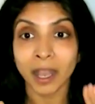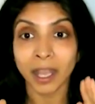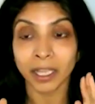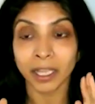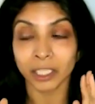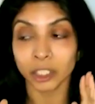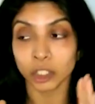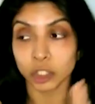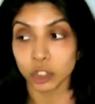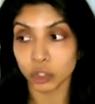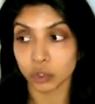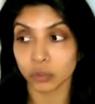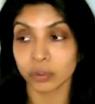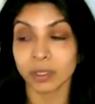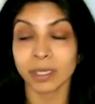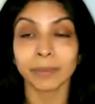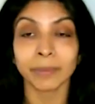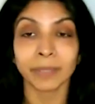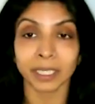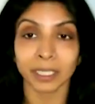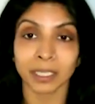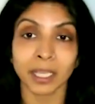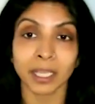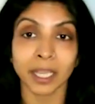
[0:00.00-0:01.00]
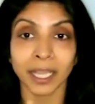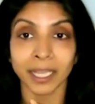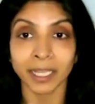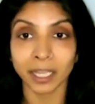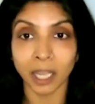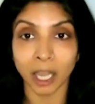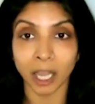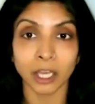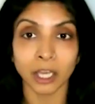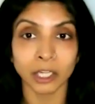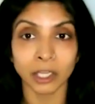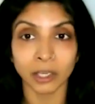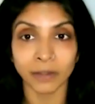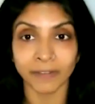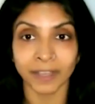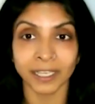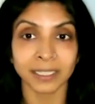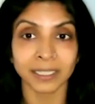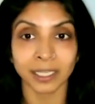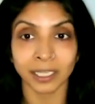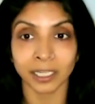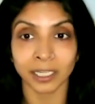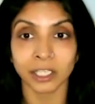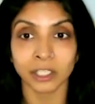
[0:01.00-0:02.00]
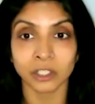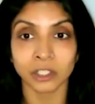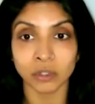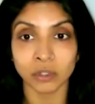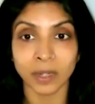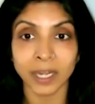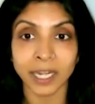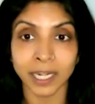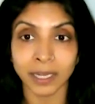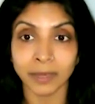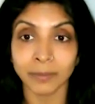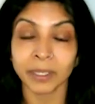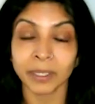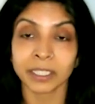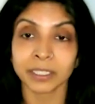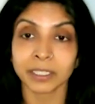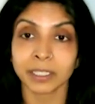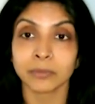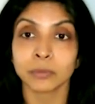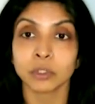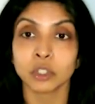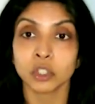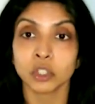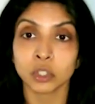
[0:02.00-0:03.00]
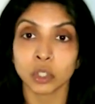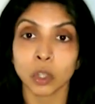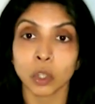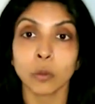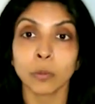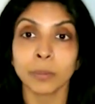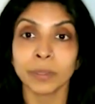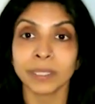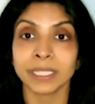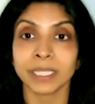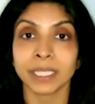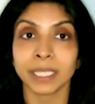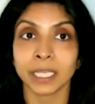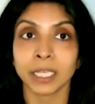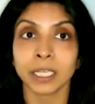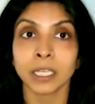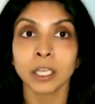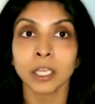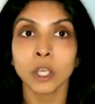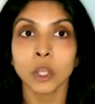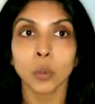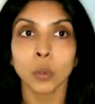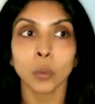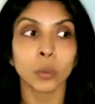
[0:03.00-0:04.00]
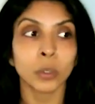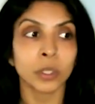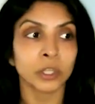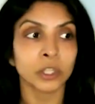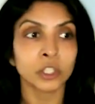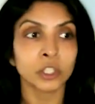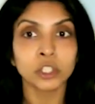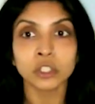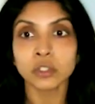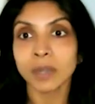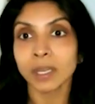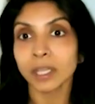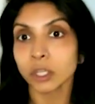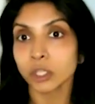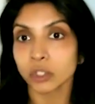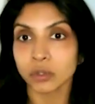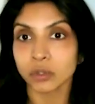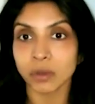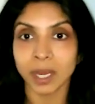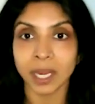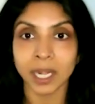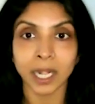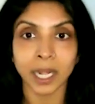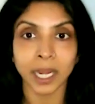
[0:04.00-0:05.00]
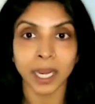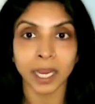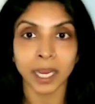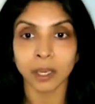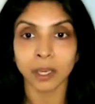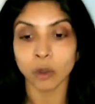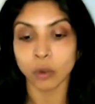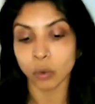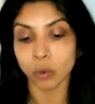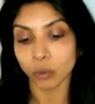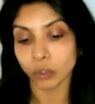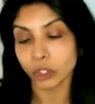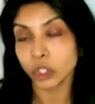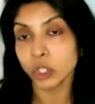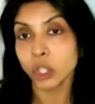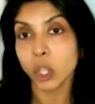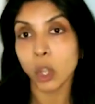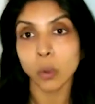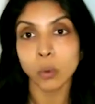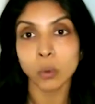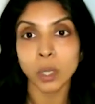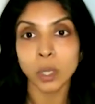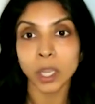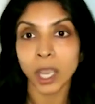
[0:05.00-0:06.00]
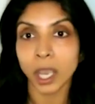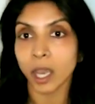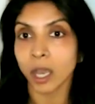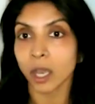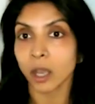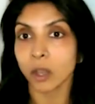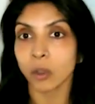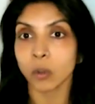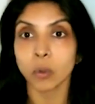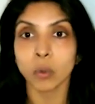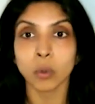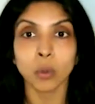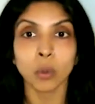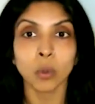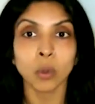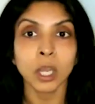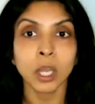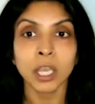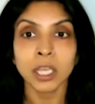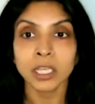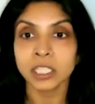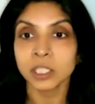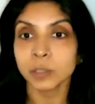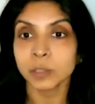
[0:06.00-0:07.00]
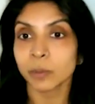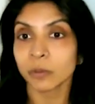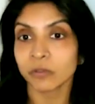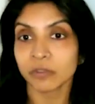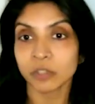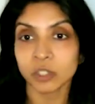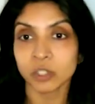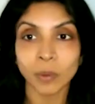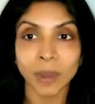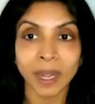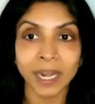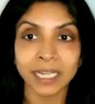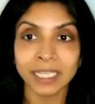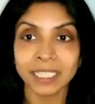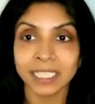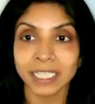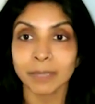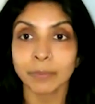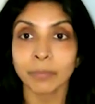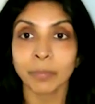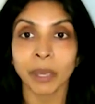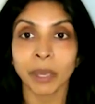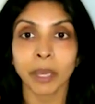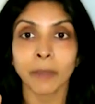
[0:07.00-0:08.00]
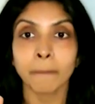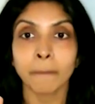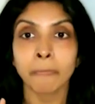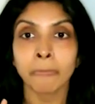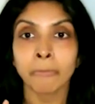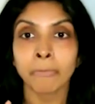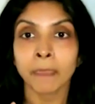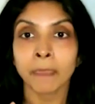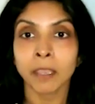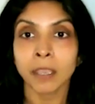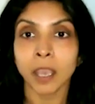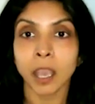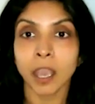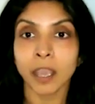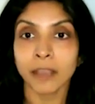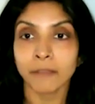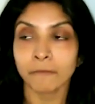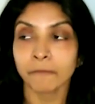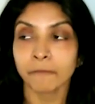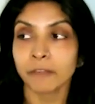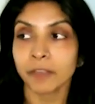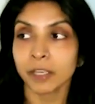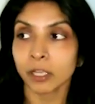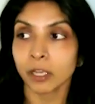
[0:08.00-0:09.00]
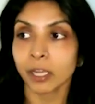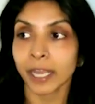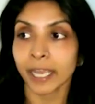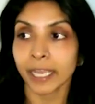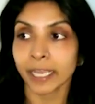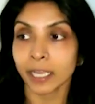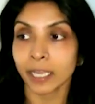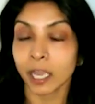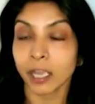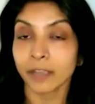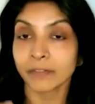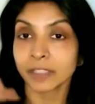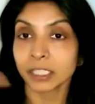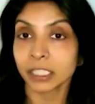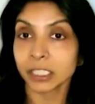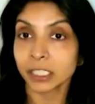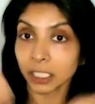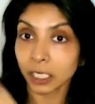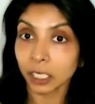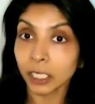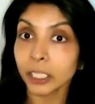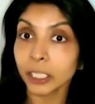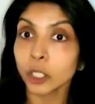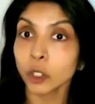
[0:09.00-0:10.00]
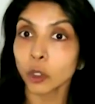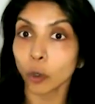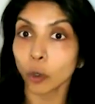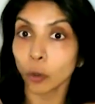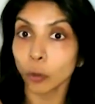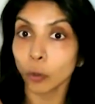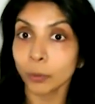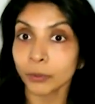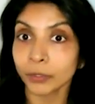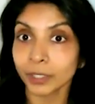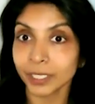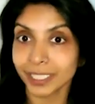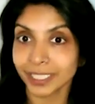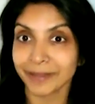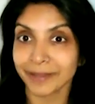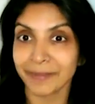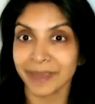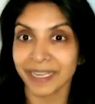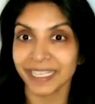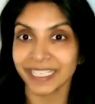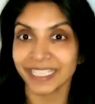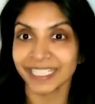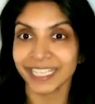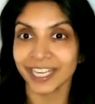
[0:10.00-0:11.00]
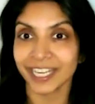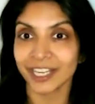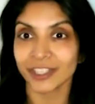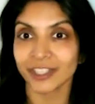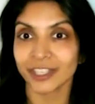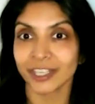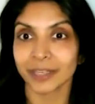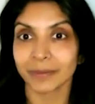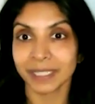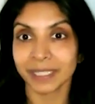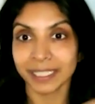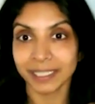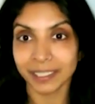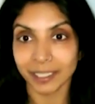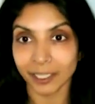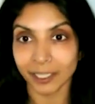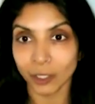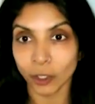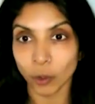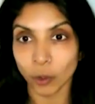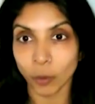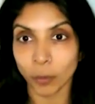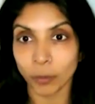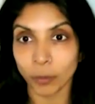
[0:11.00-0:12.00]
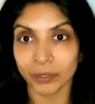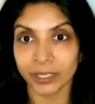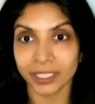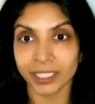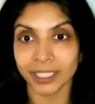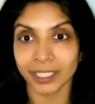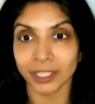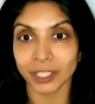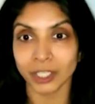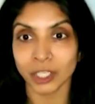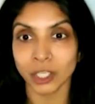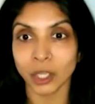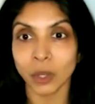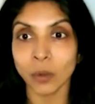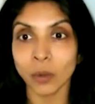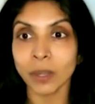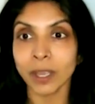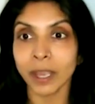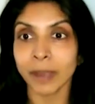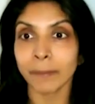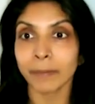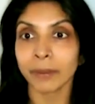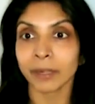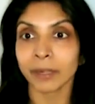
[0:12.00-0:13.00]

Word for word: extreme cardiovascular training because I'm so busy with strength training or yoga or spirituality, but I feel like I've still incorporated the meditation, I'm still incorporating the yoga,